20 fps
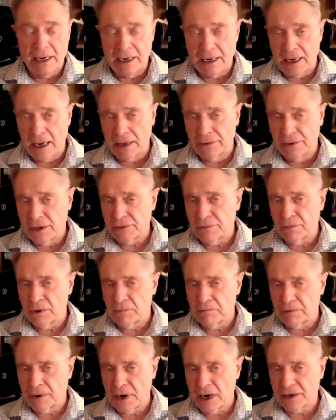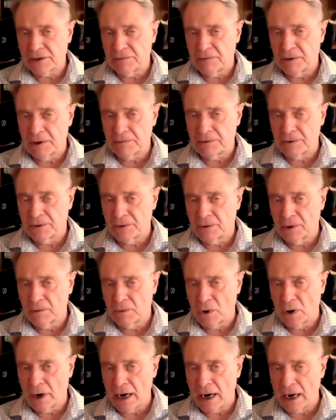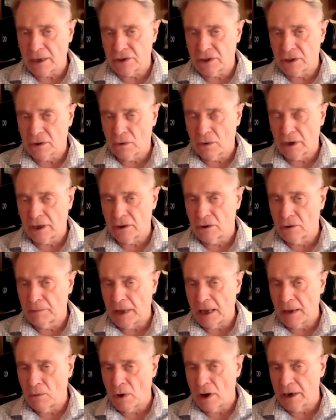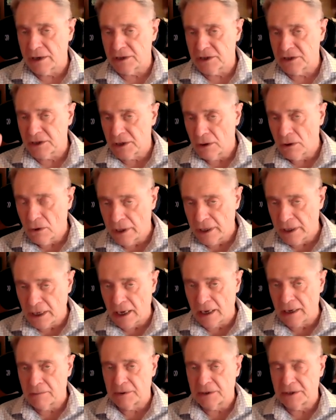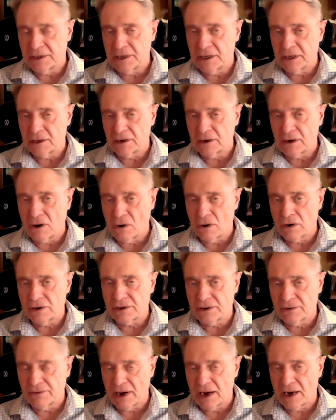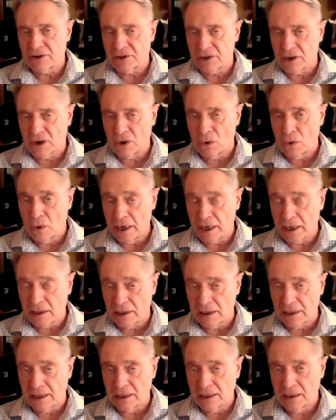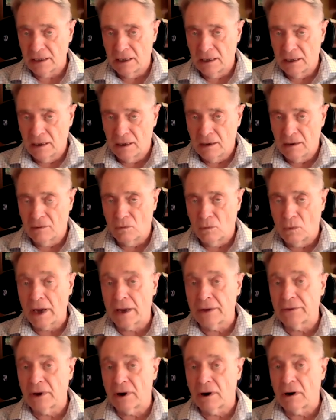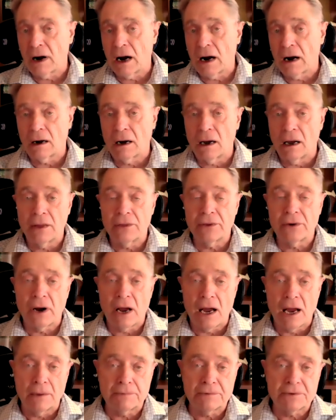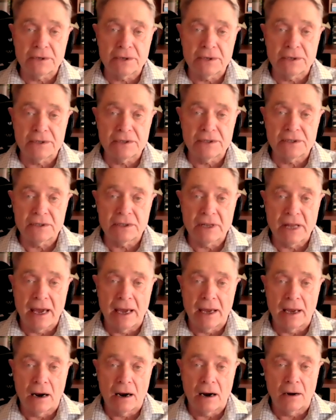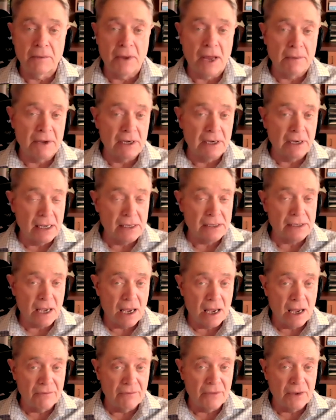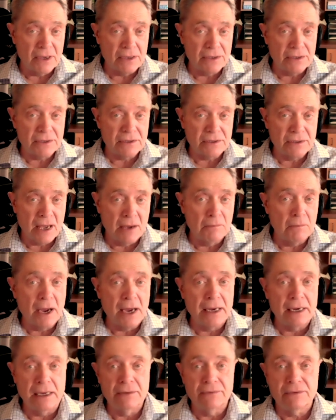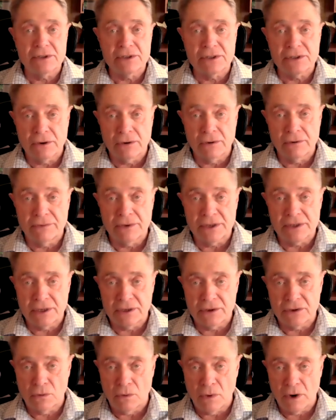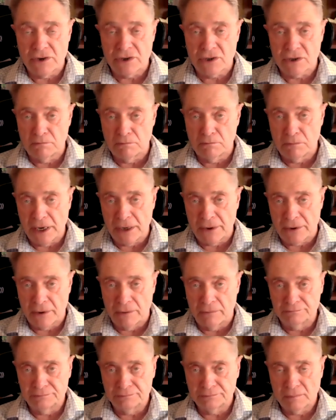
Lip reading: And again, this will press people who are more action-oriented, who may want to zero in on a particular course of action quickly, when there are other options that are maybe less obvious that might even serve the situation better.